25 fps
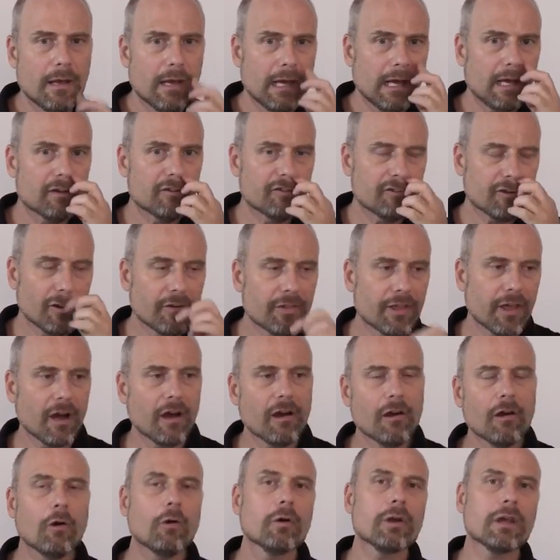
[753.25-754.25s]
And so the
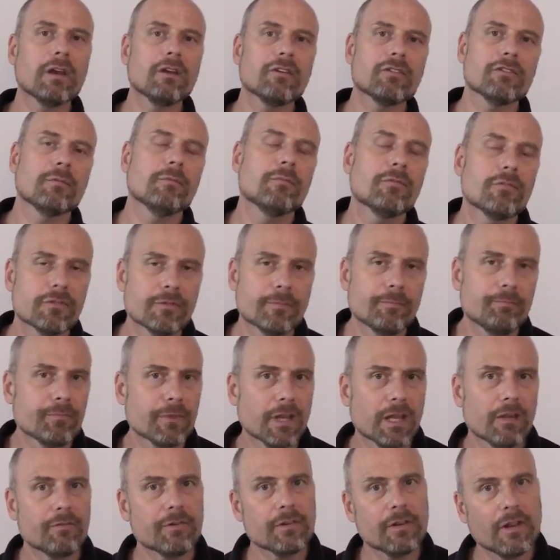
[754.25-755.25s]
R organisms,
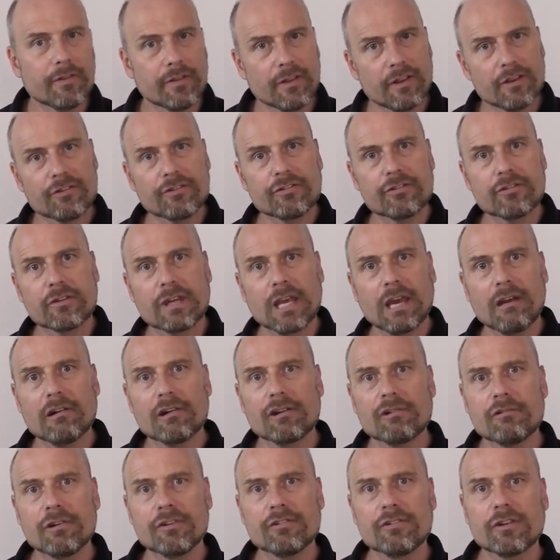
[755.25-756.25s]
given that this
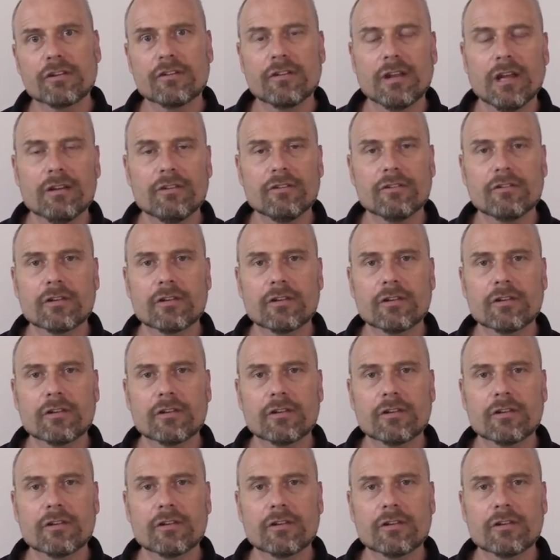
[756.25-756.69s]
characteristic tends